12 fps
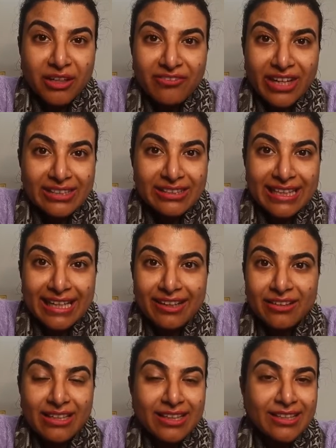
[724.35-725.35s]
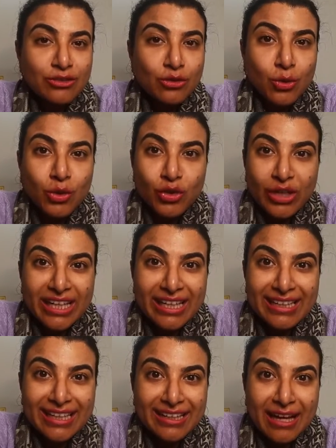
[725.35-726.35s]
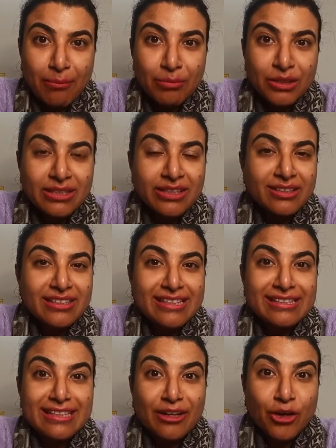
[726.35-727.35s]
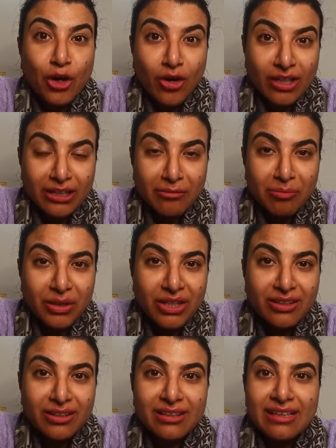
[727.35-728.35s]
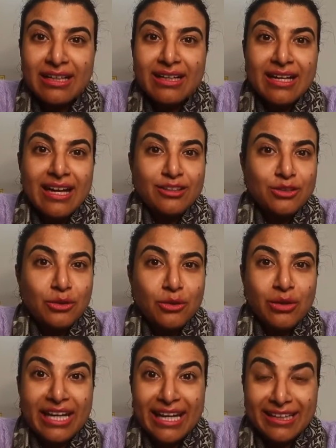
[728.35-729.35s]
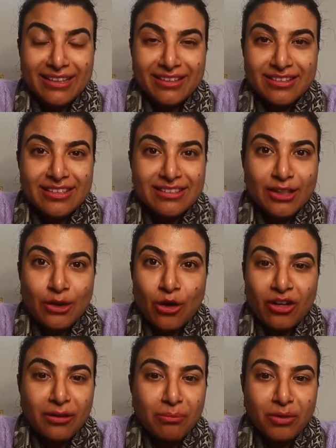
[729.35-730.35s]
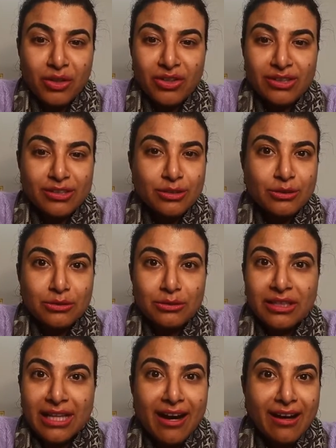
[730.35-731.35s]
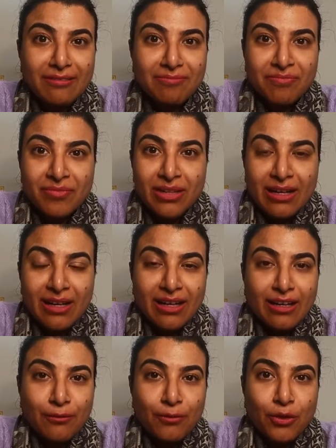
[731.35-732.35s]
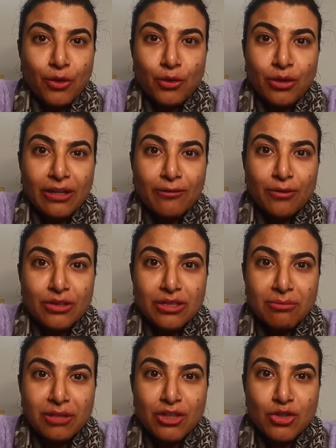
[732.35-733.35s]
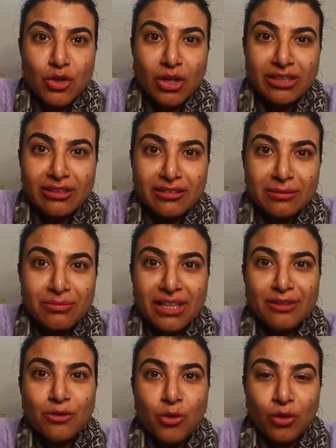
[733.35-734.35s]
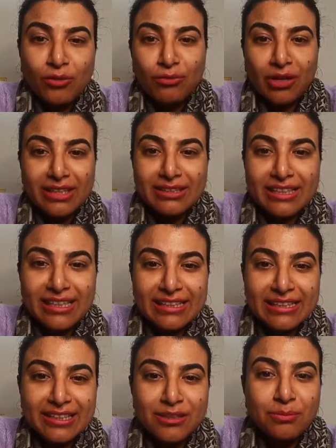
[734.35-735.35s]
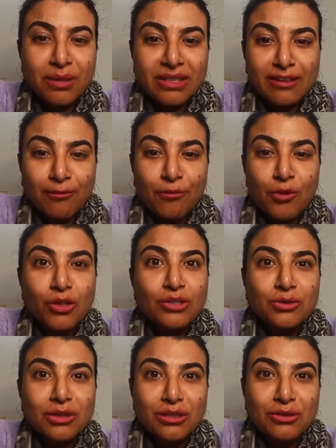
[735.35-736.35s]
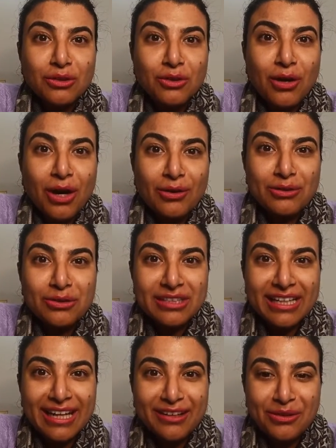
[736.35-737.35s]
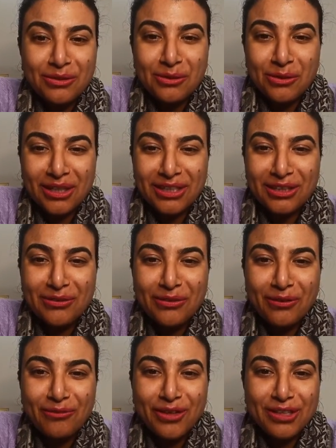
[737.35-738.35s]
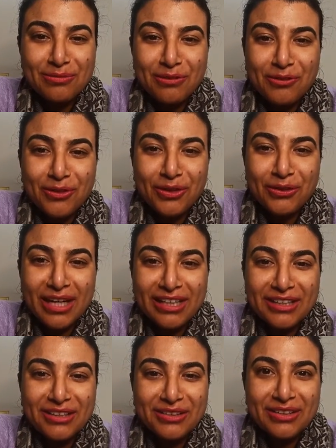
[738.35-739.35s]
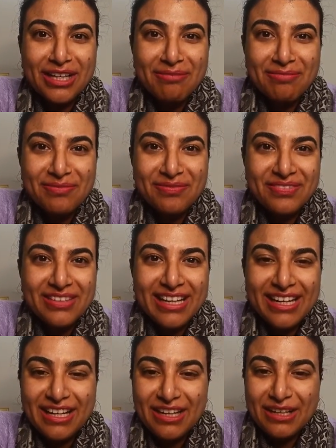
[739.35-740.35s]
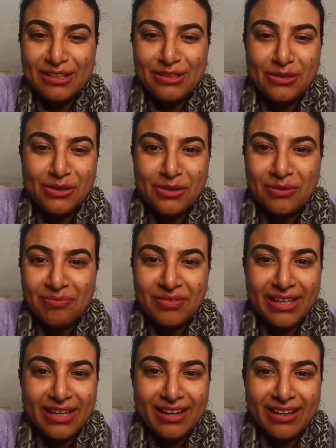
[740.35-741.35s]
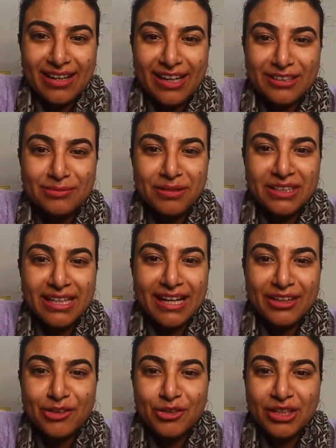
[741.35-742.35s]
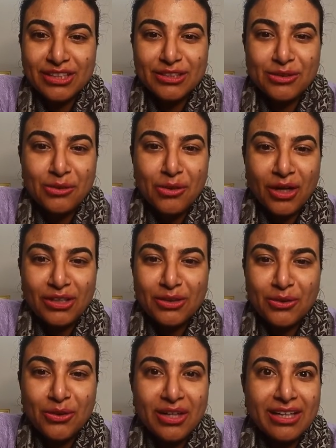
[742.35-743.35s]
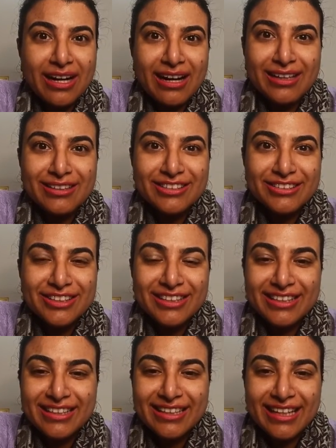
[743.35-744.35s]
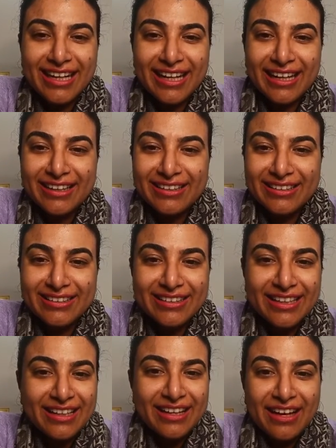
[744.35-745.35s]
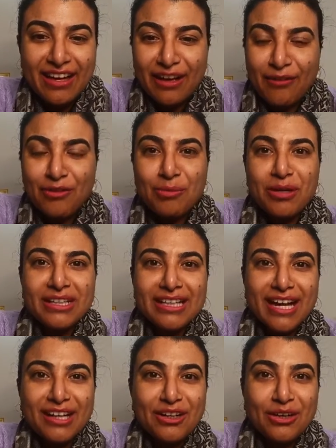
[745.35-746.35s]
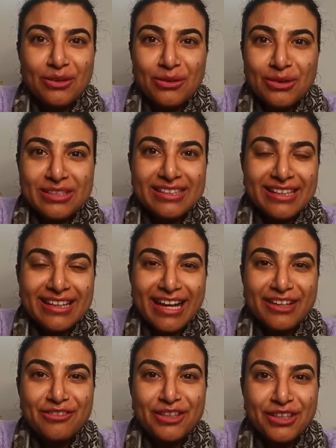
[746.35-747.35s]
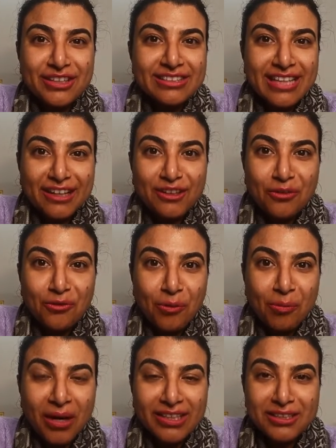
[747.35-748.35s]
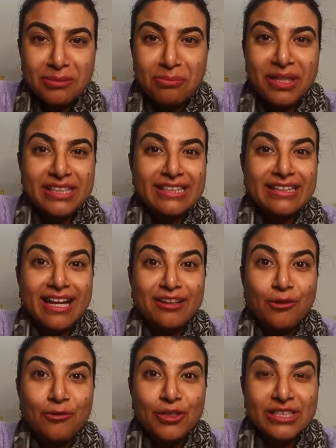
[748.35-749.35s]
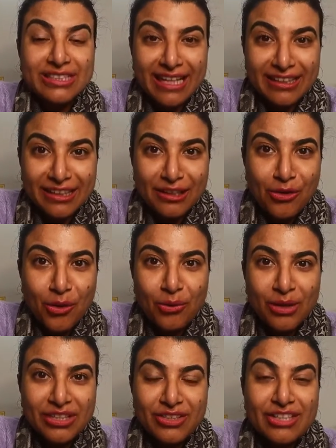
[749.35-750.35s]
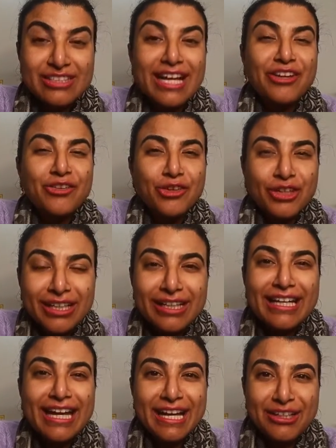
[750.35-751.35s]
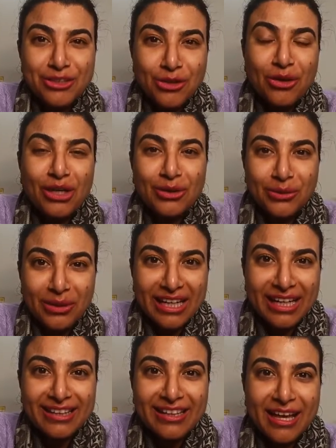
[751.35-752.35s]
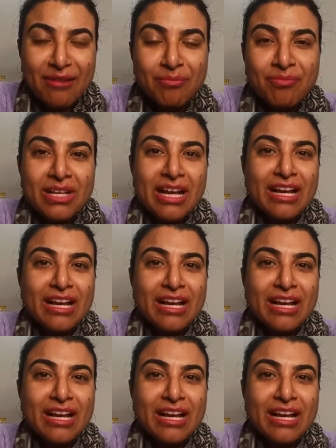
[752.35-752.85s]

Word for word: term investing. There is no trading that happens here, there is a lock in period. So, eight years is a lock in period. So, yeah if you're looking for something short term then gold funds it is but of course you need to know how to select good quality gold funds before you get into them so yeah hasmita i trust you got your answer and everybody i close the live here thank you for participating thank you for sending your questions i really enjoy looking at them